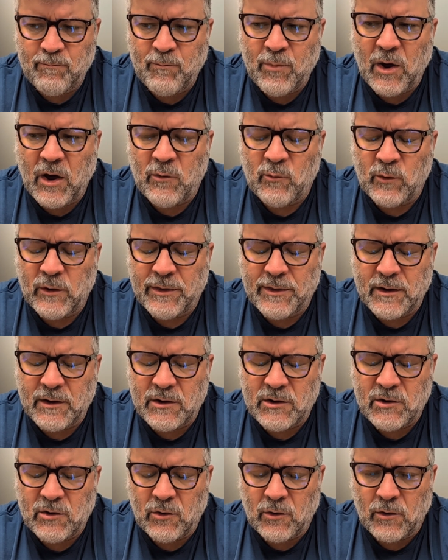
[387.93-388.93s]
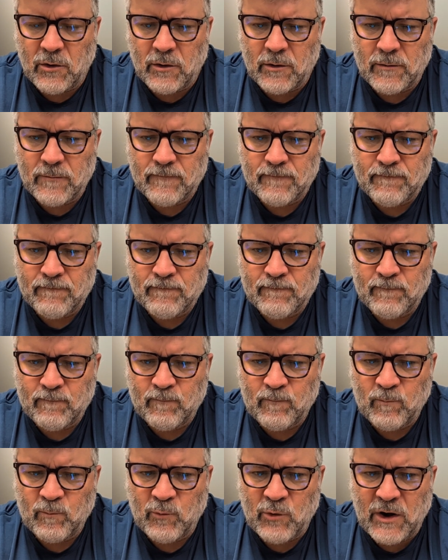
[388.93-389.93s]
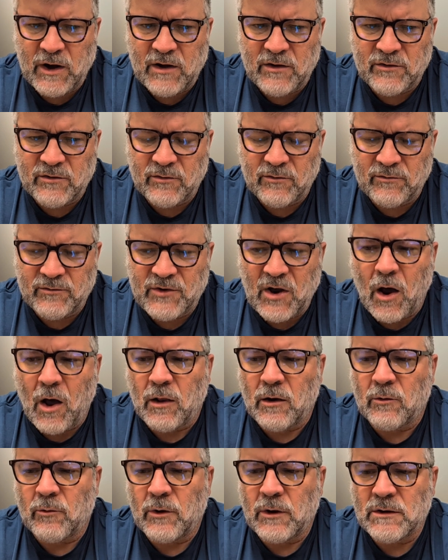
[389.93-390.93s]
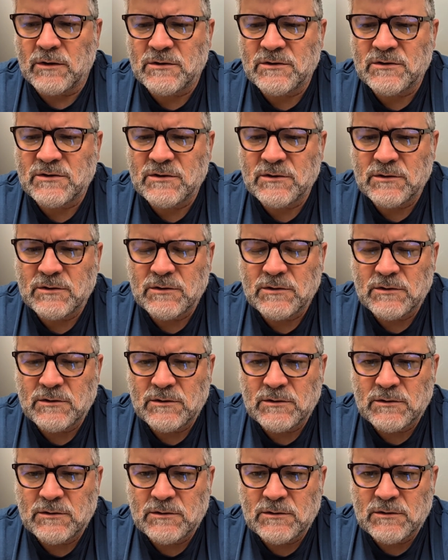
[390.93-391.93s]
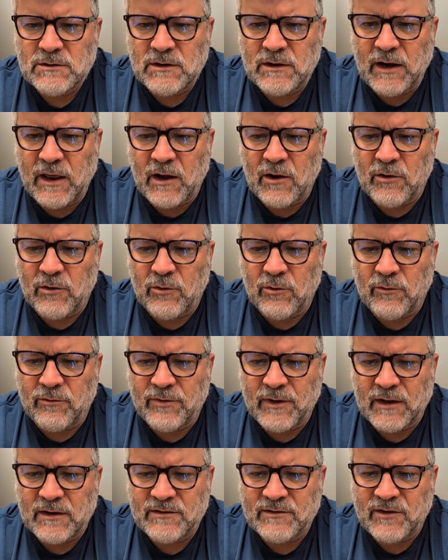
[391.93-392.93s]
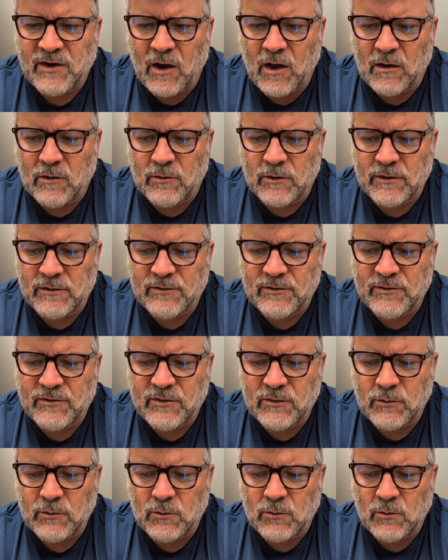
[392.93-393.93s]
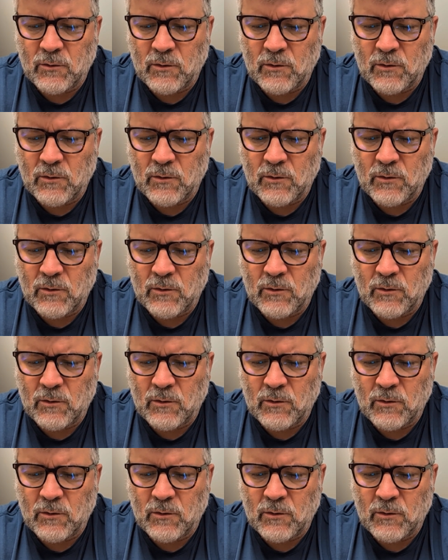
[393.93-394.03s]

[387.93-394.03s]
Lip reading: but within your range of tolerance. And I don't know if that's tolerance to,